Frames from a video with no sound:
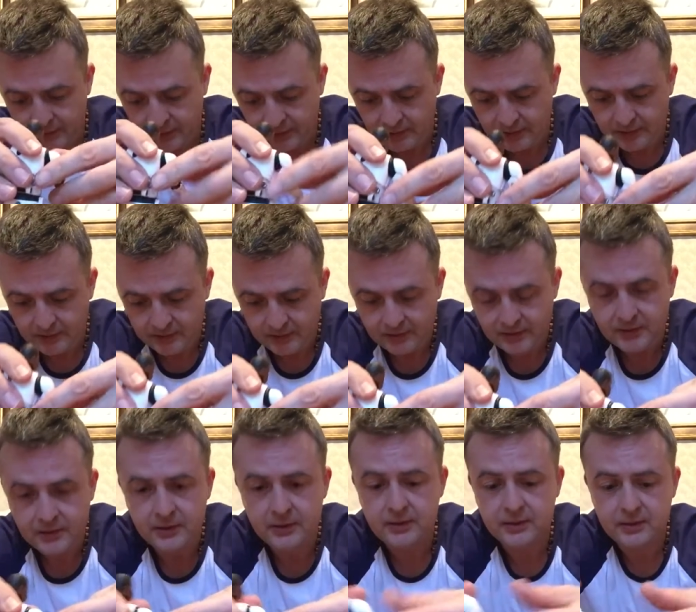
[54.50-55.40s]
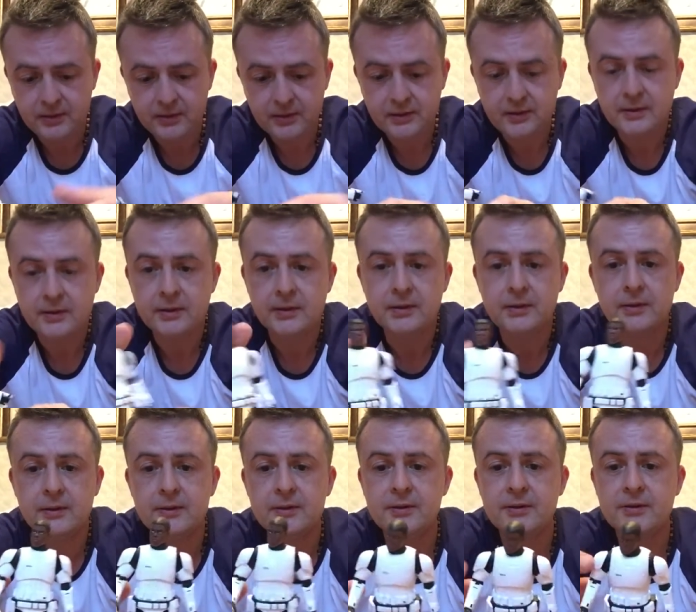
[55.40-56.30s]

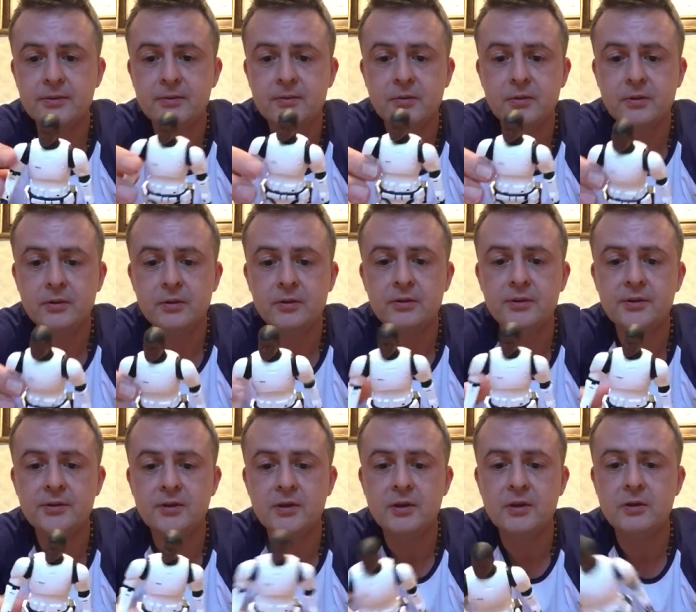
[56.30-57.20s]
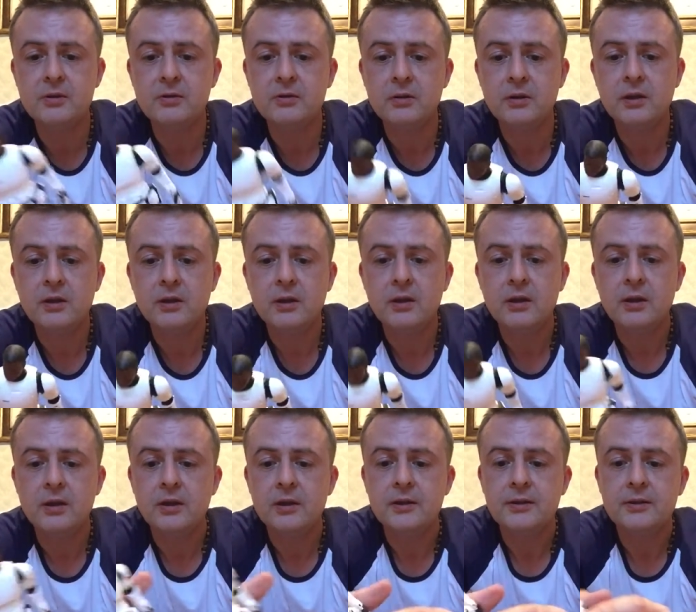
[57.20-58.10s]
That's one also.
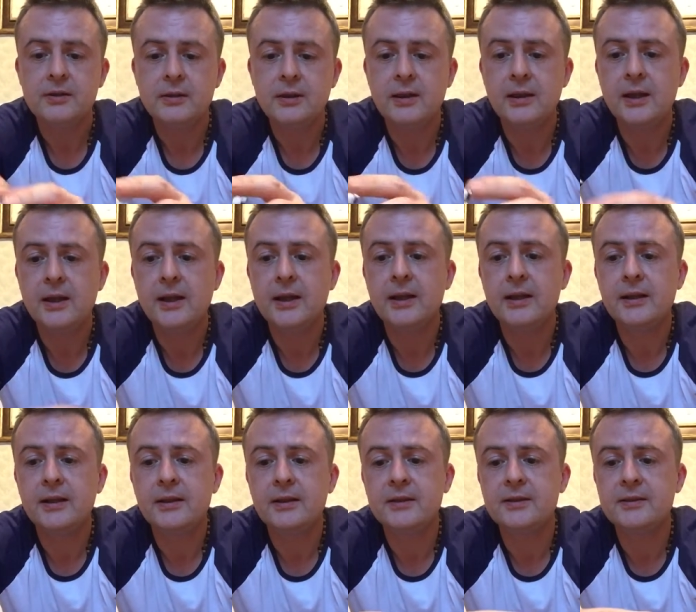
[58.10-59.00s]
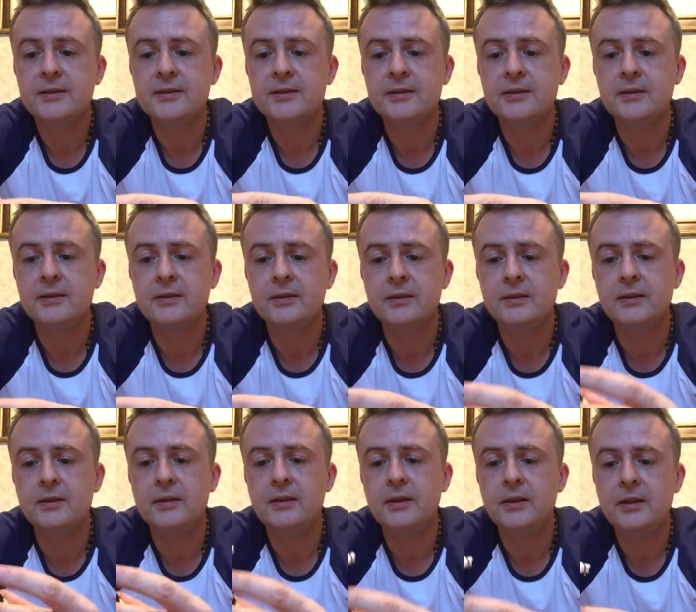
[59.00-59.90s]
Legs.
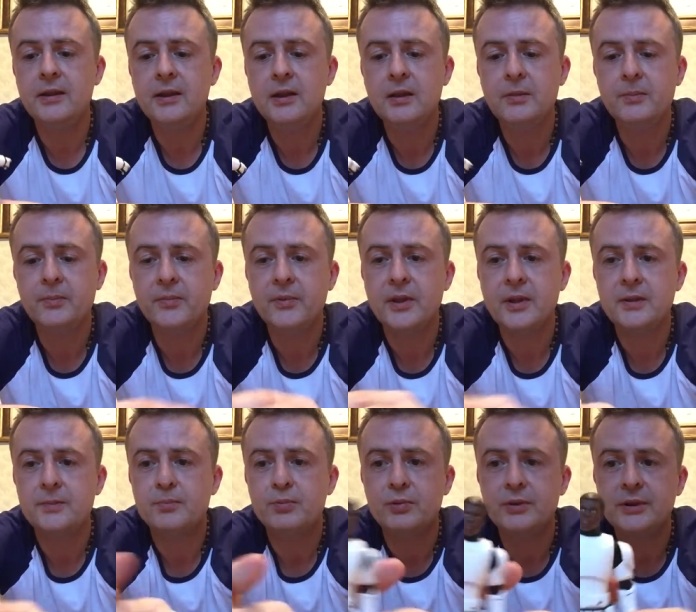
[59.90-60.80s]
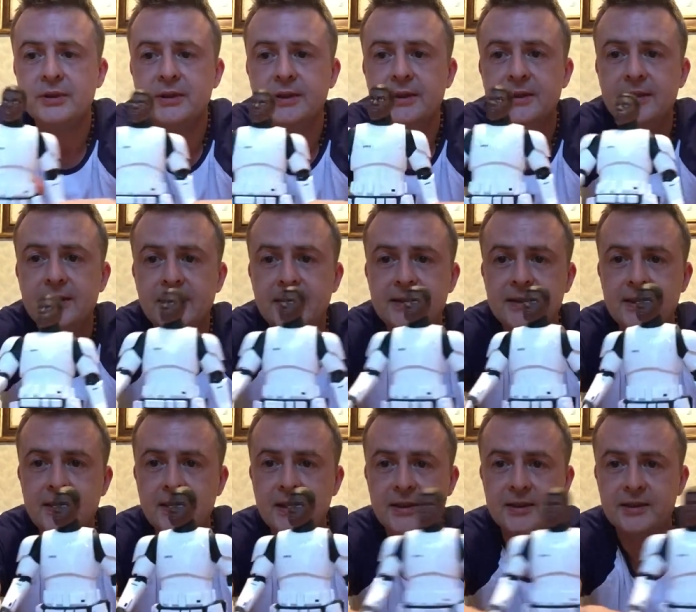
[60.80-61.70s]
Yep, that's pretty
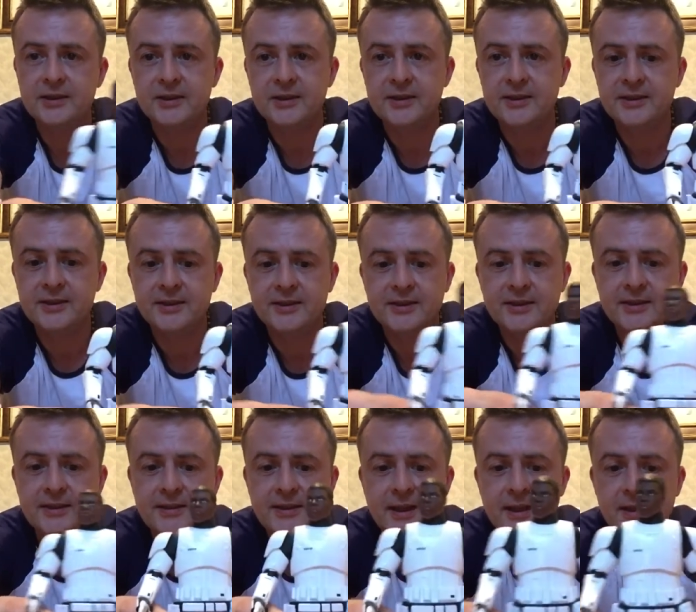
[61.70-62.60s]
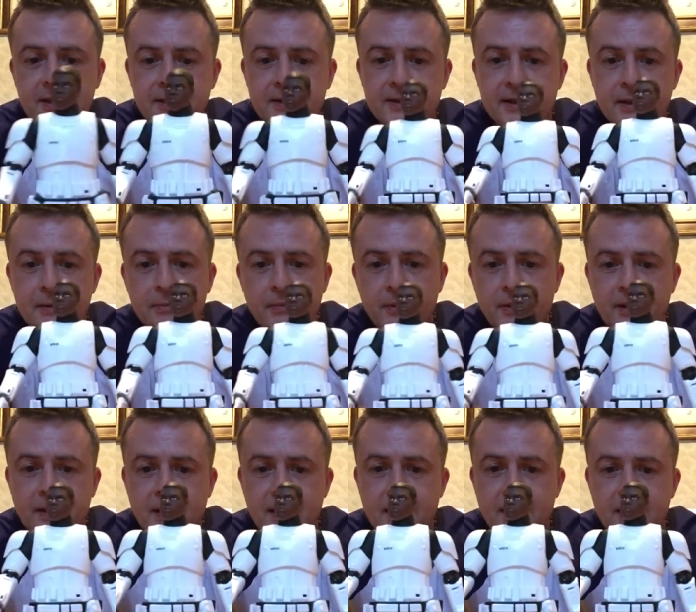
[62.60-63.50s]
decent. Let's just stand him
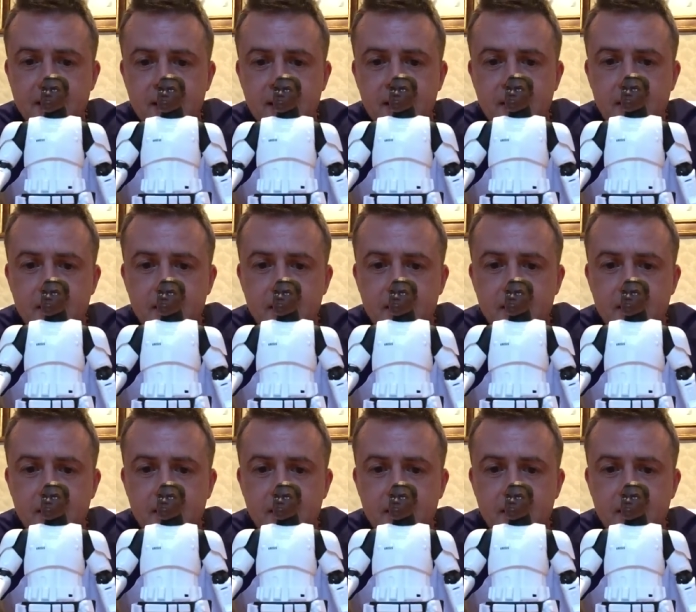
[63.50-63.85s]
there